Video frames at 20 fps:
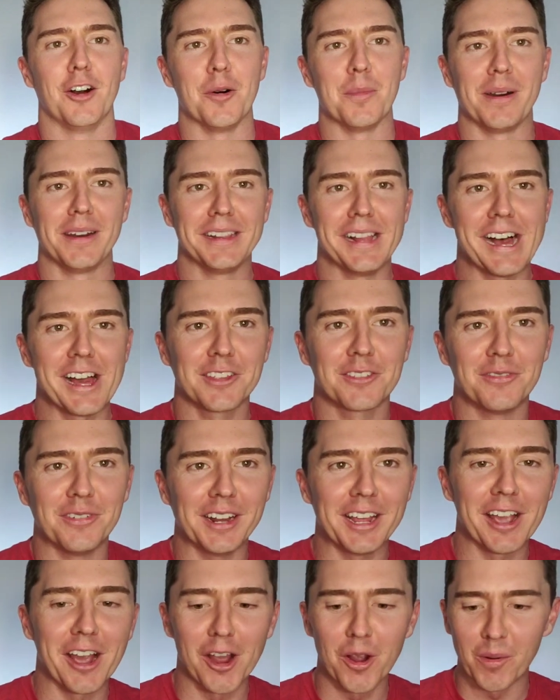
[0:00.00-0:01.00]
on my last
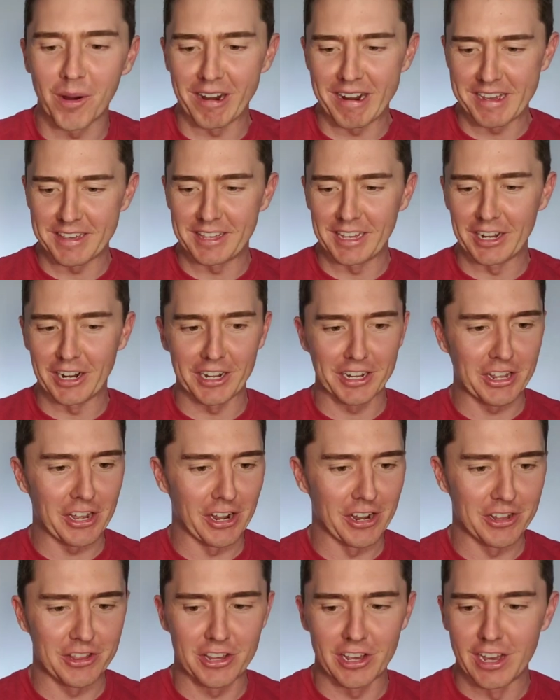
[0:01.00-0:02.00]
video where I said I'd
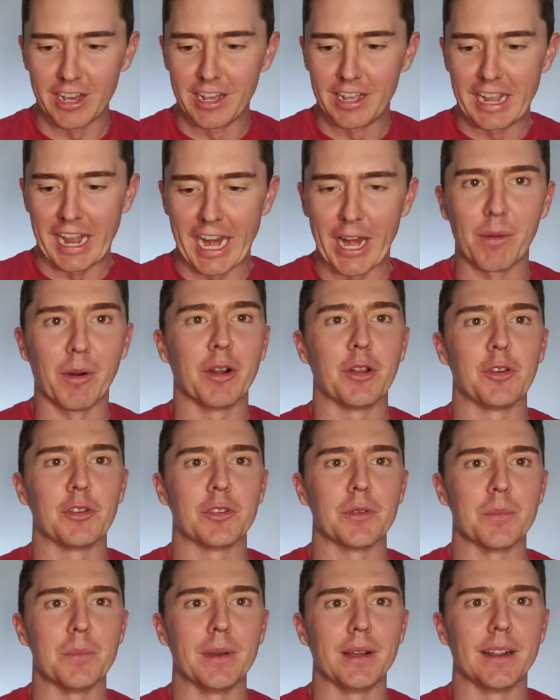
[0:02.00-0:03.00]
coach anyone who
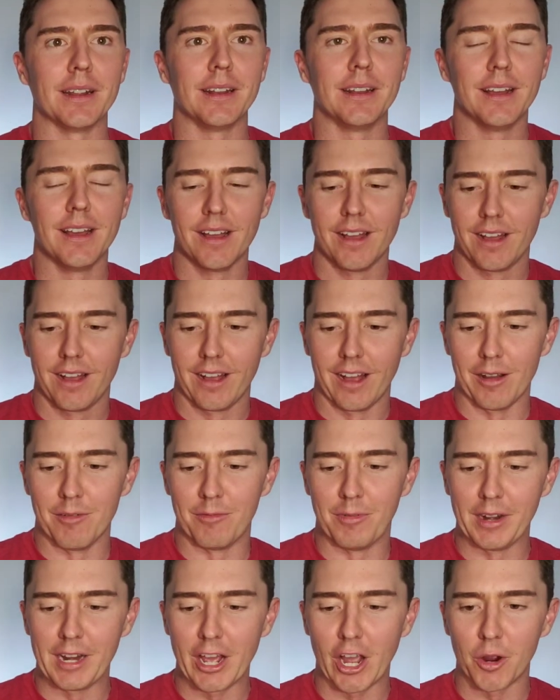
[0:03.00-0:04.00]
submitted a
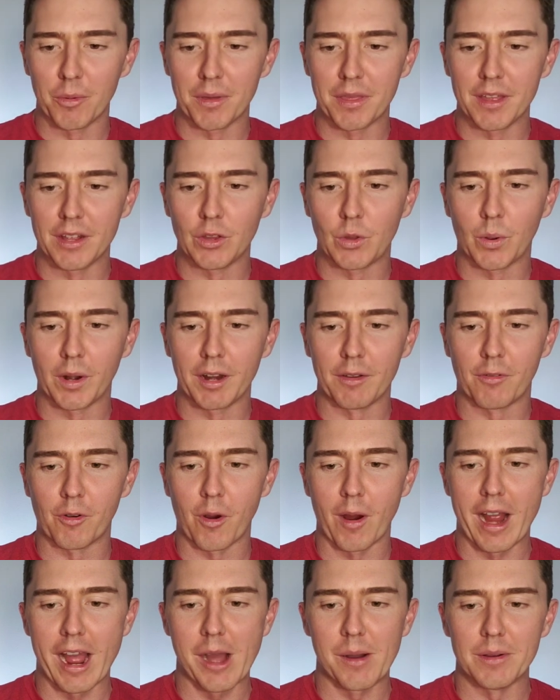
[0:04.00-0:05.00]
video within
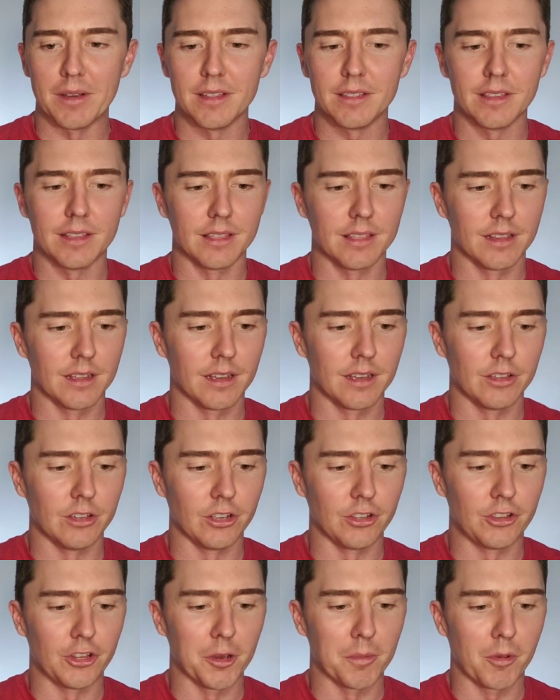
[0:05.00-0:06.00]
24 hours in the
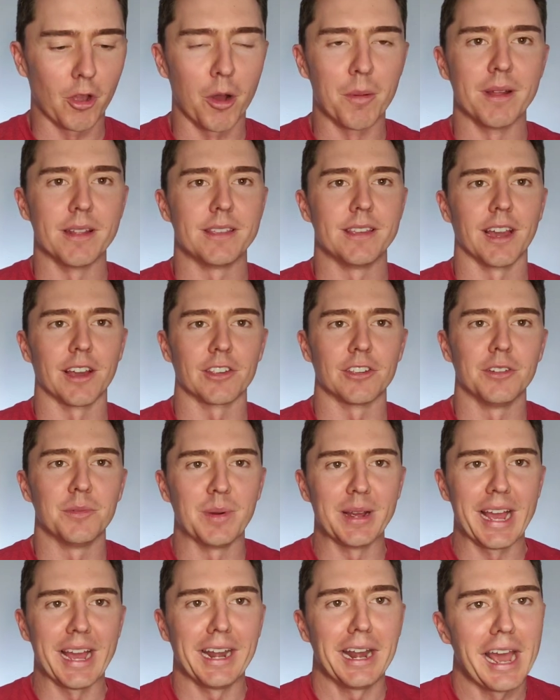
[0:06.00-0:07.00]
YouTube comment section,
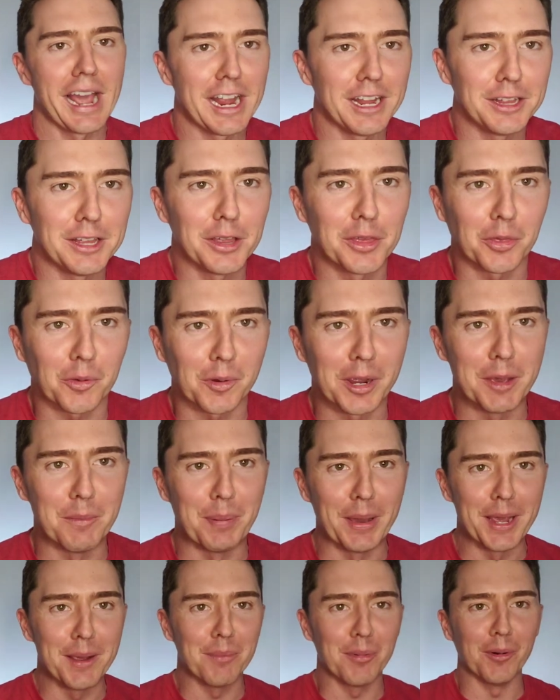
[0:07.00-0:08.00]
we had 83
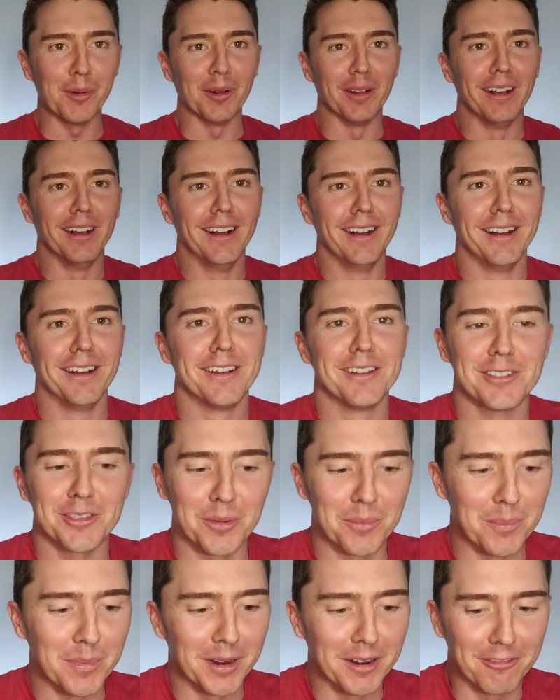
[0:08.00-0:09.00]
people
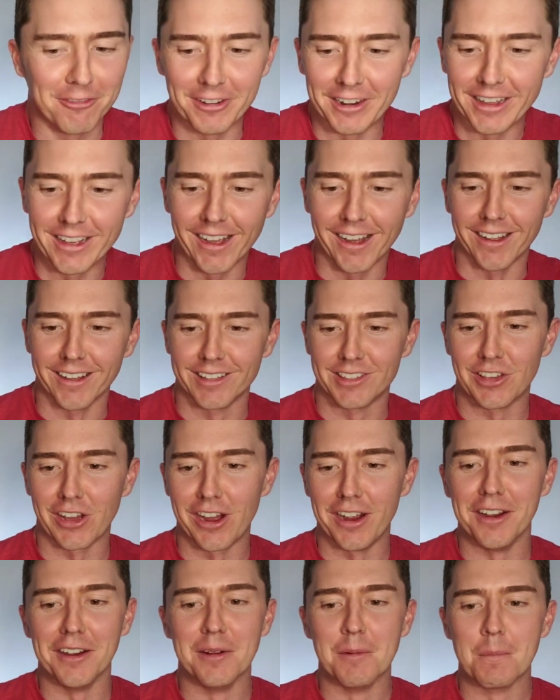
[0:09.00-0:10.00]
submit a video.
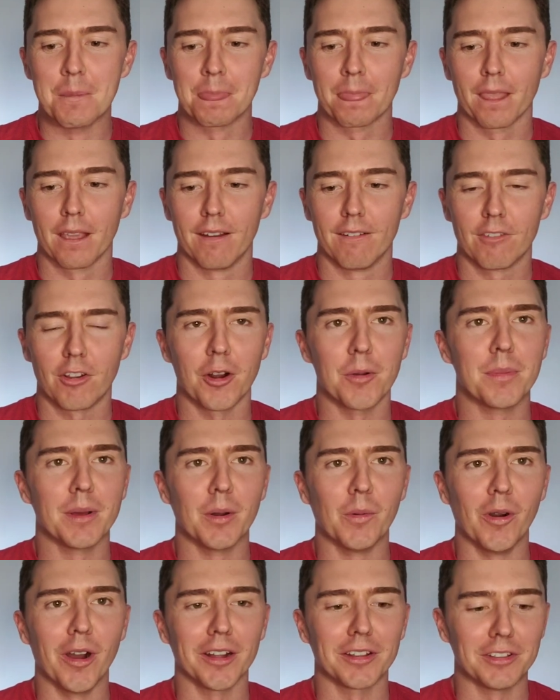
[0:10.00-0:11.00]
So got a bit
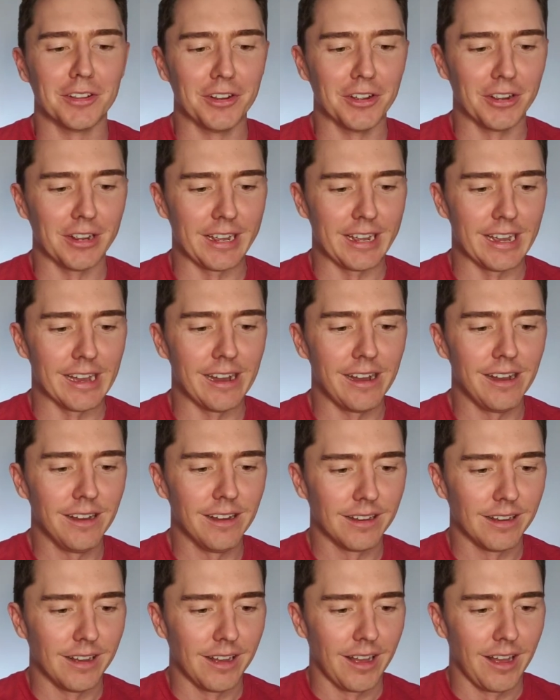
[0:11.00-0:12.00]
of work to do
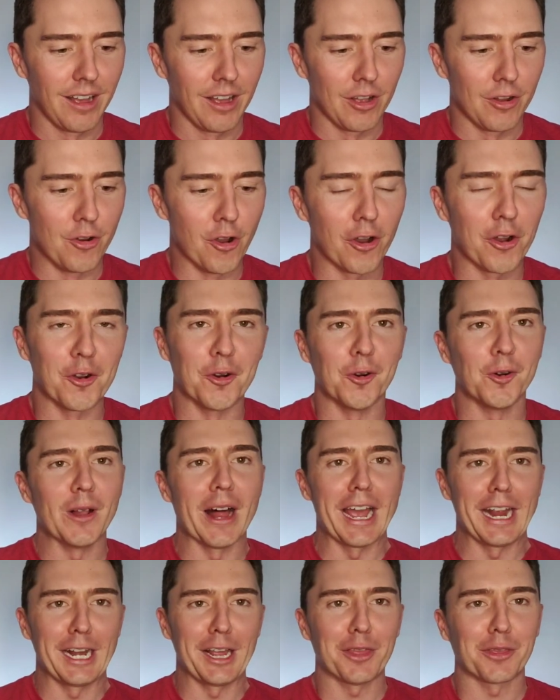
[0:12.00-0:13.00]
here. Not
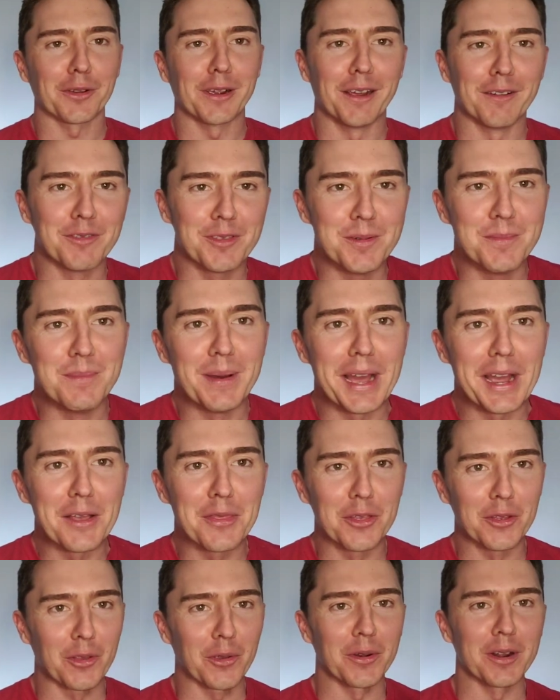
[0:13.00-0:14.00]
all 83 of them
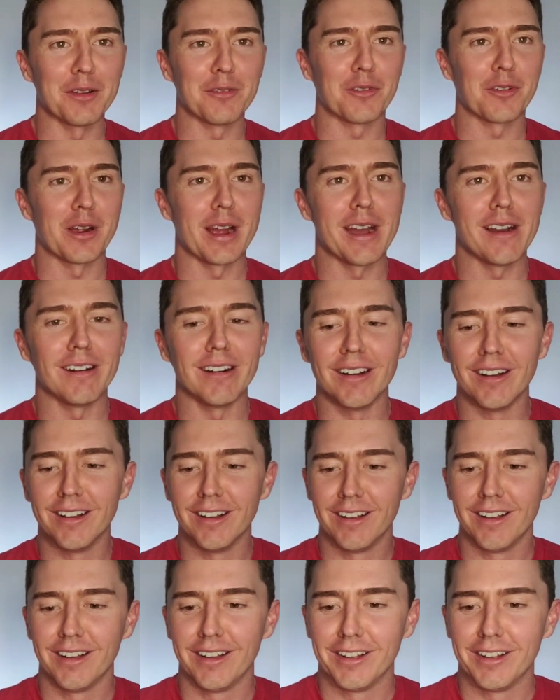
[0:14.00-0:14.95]
made the 24 hour